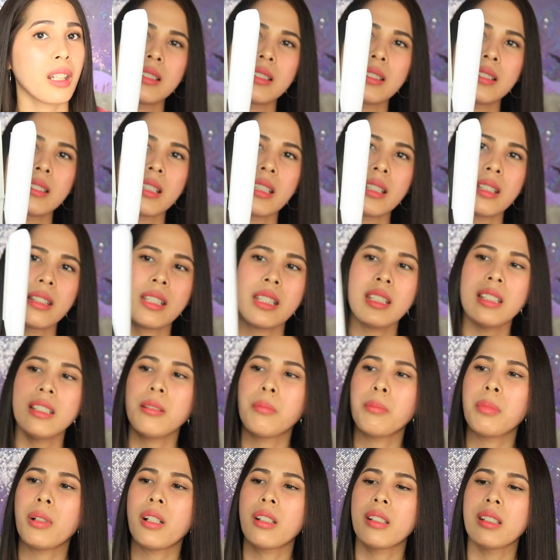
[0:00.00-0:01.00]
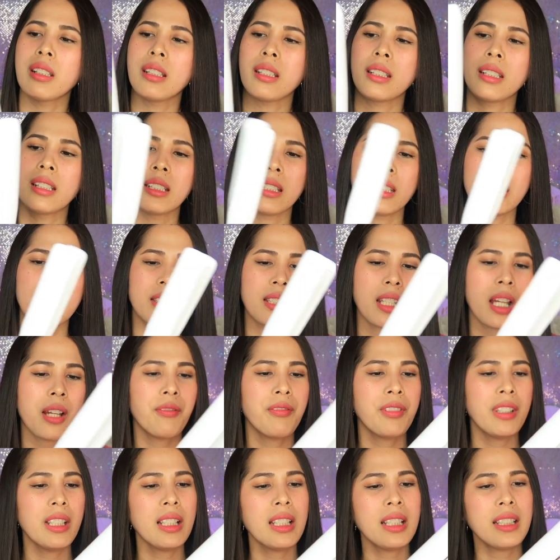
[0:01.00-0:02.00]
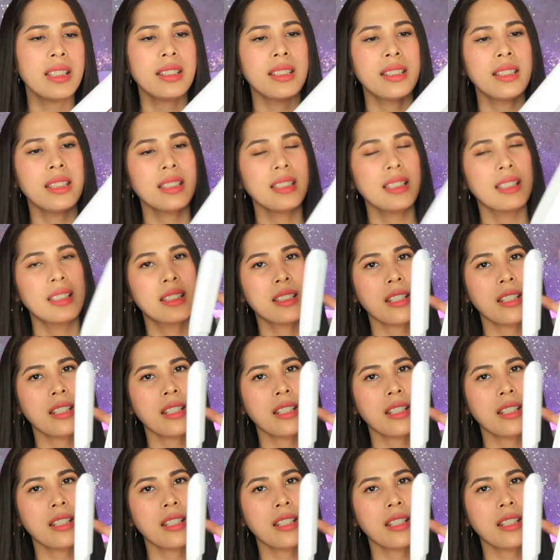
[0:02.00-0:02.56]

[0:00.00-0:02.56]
the thing about it is I feel like this